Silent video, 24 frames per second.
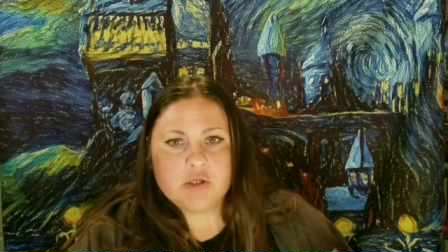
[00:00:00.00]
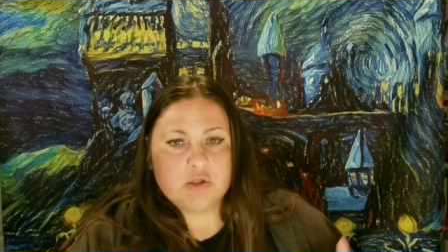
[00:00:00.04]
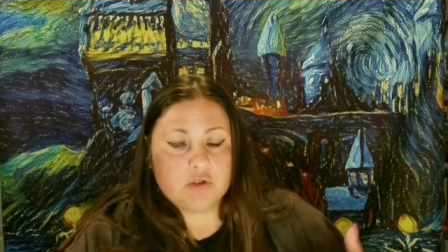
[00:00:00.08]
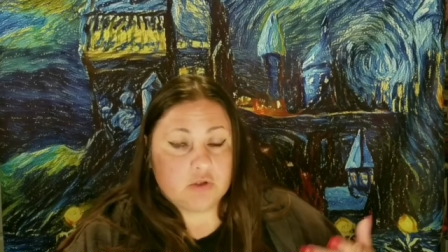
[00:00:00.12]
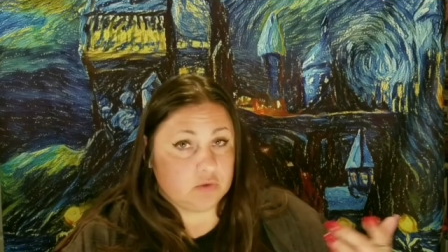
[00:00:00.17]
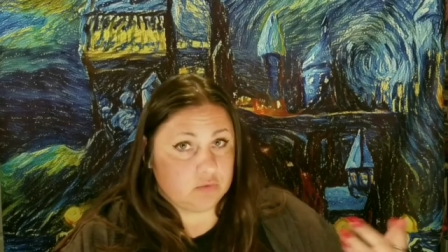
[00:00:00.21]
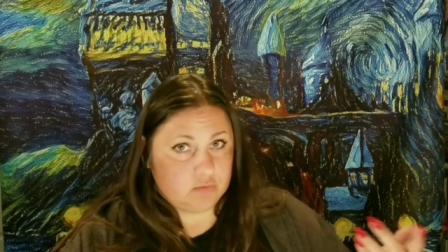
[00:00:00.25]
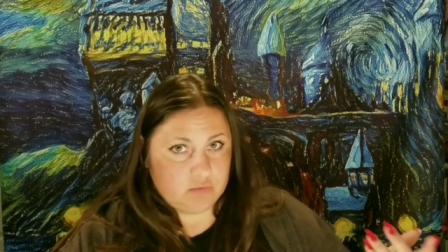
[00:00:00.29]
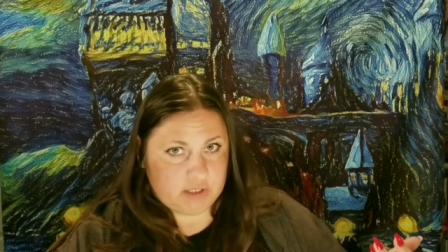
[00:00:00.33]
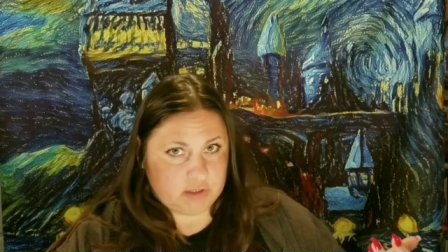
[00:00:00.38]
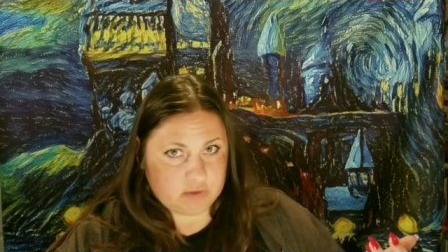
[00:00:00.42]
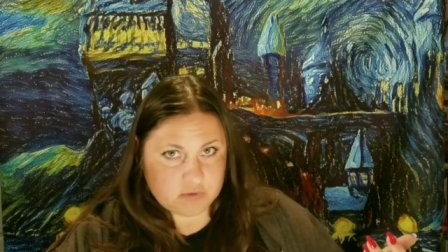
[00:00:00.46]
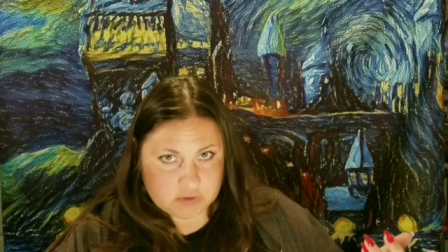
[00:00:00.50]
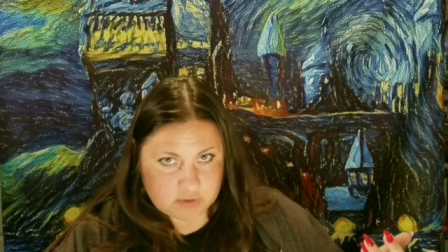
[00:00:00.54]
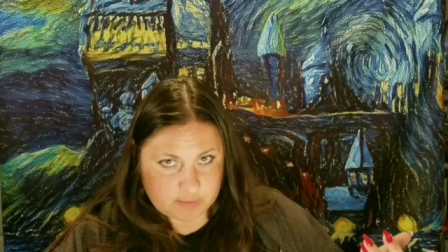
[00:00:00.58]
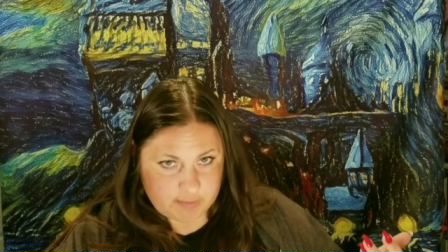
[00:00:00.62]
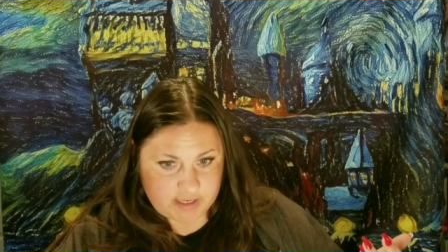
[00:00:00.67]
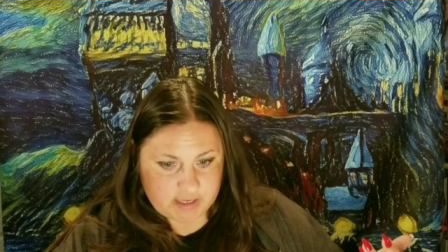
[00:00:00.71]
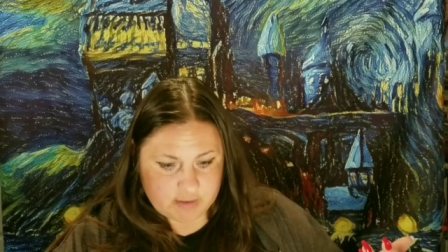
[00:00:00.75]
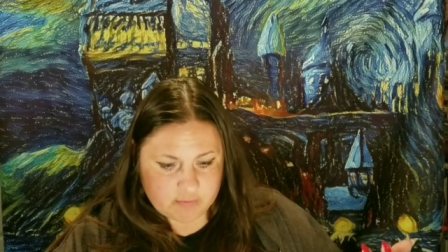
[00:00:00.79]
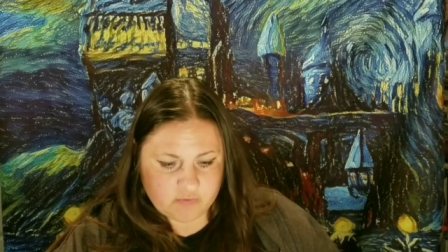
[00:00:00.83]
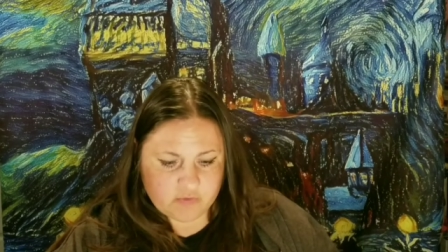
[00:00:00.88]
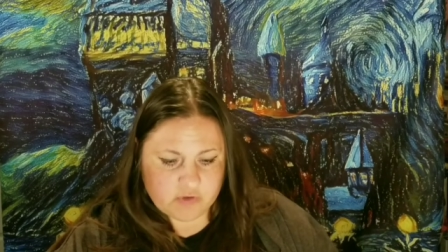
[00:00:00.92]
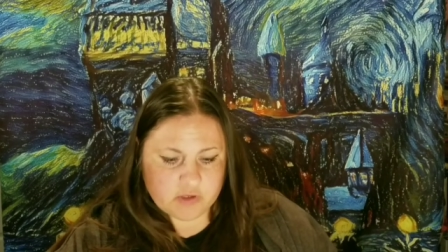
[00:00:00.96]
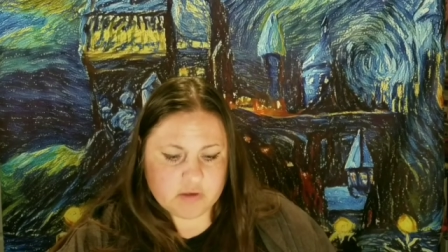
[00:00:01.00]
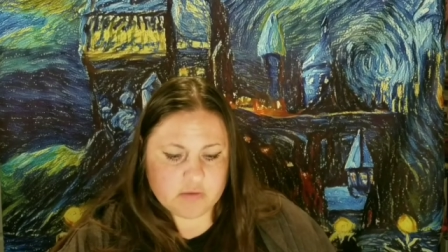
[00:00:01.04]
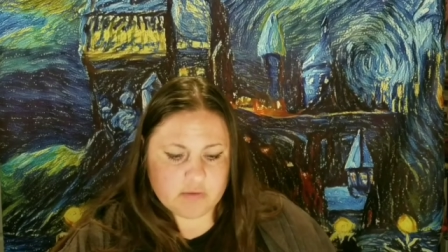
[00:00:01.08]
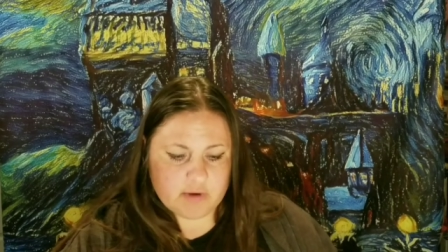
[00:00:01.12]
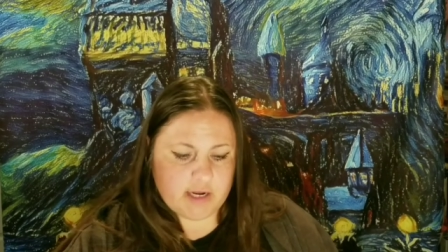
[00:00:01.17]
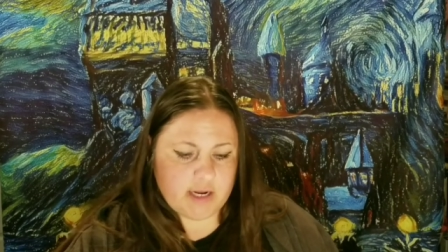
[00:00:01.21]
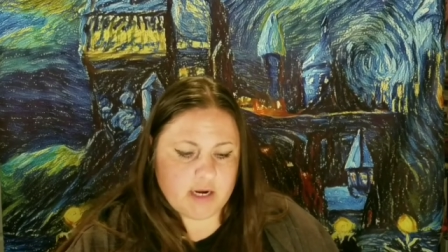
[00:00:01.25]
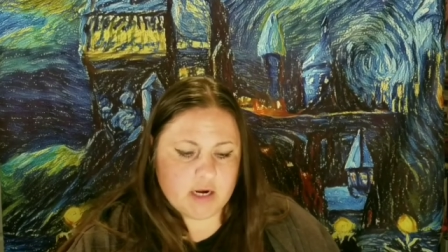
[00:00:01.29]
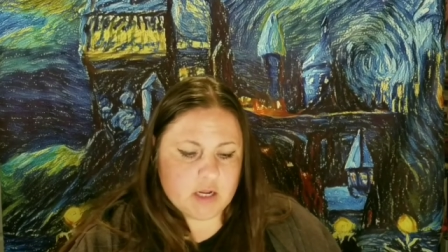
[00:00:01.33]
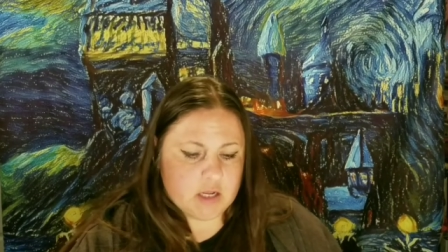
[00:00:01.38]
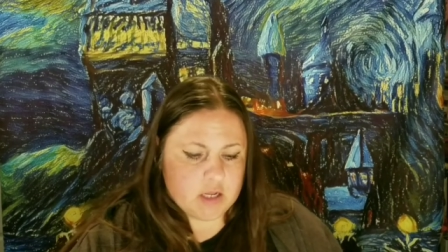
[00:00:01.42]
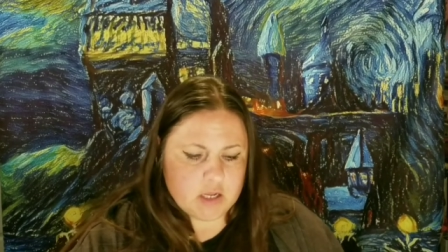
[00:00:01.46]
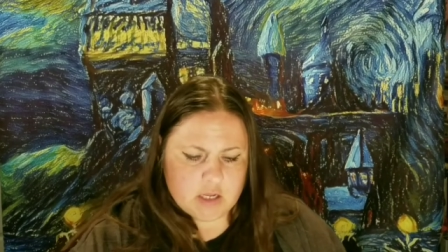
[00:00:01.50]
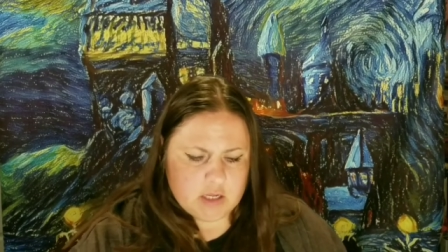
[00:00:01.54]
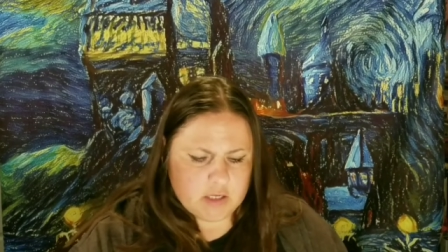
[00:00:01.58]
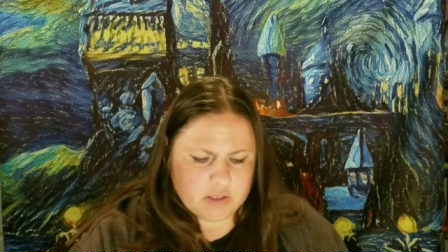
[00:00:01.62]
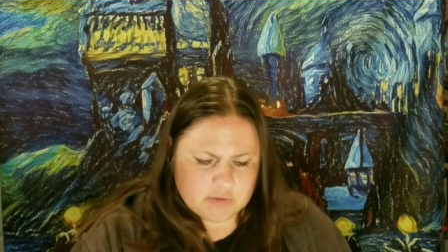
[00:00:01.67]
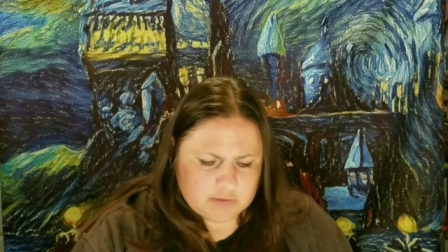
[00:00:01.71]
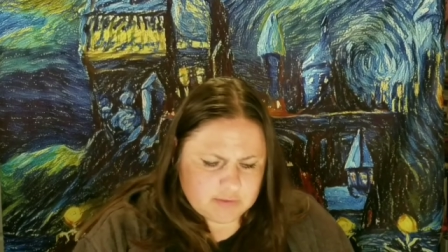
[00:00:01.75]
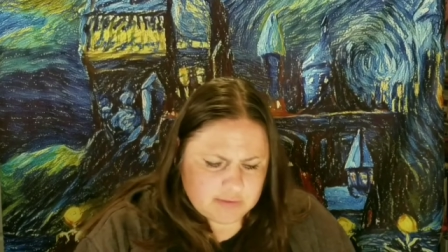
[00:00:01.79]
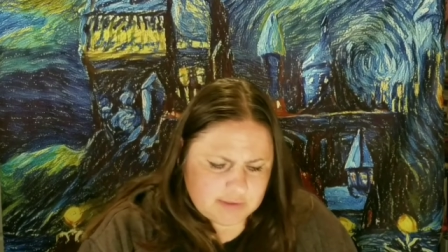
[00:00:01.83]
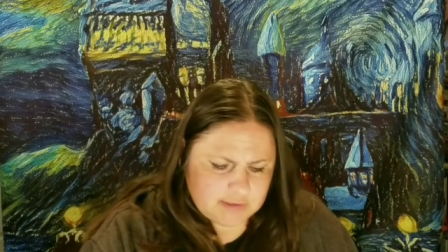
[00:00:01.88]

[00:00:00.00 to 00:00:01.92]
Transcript: the reynolds pamphlet right so